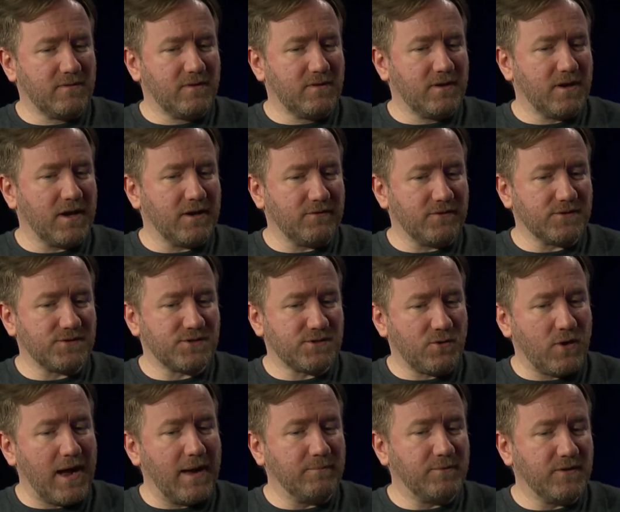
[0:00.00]
kind of
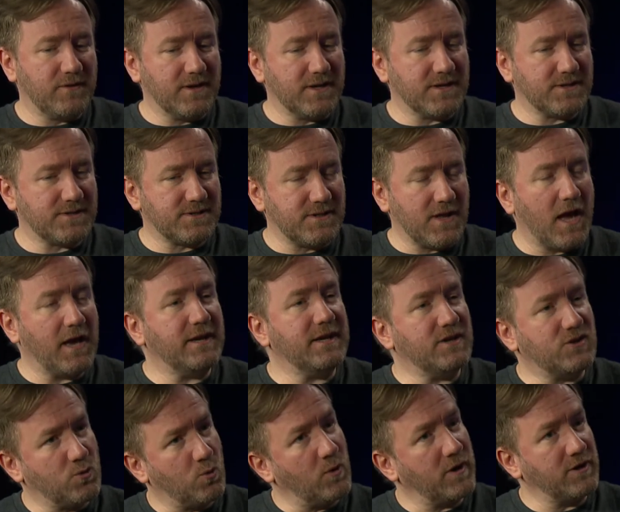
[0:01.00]
ascribe to this 90
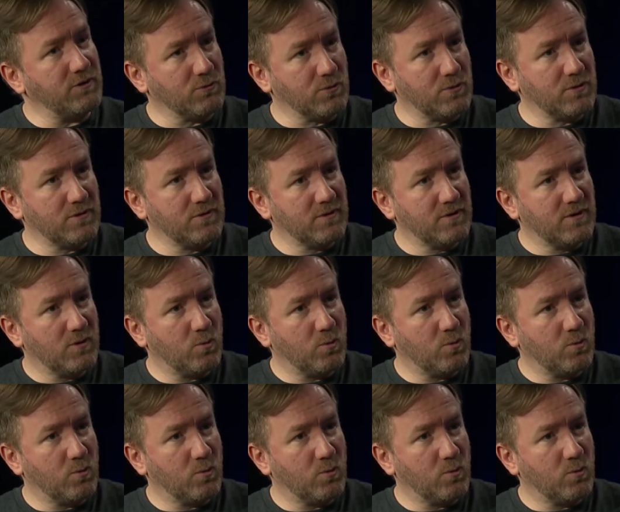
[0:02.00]
20 rule